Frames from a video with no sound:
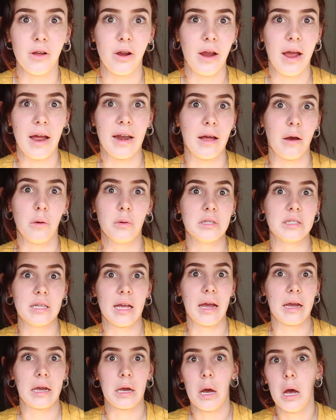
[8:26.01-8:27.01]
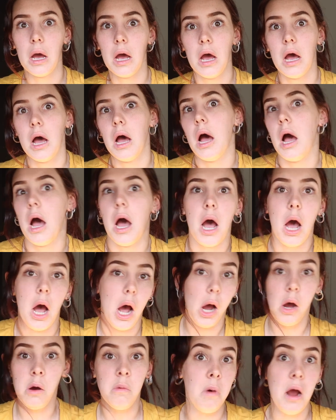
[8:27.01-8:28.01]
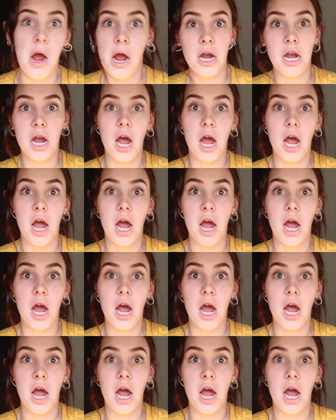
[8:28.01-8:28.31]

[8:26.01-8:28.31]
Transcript: And I was like, oh my